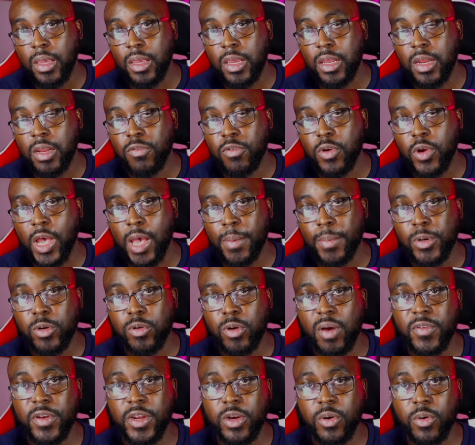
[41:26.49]
If you happen to
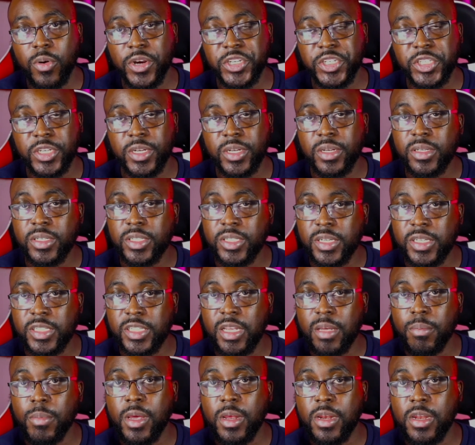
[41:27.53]
have any question, just
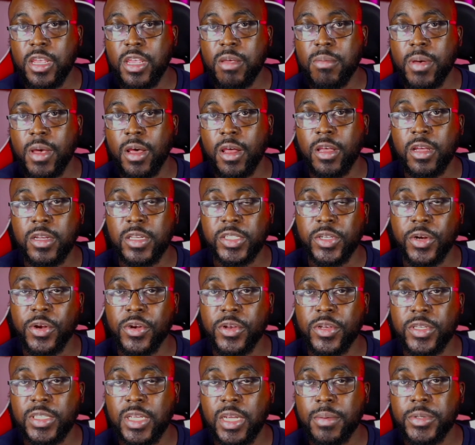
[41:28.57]
send me an email concerning
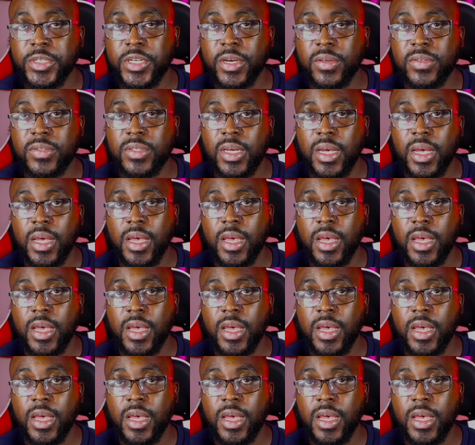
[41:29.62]
these subjects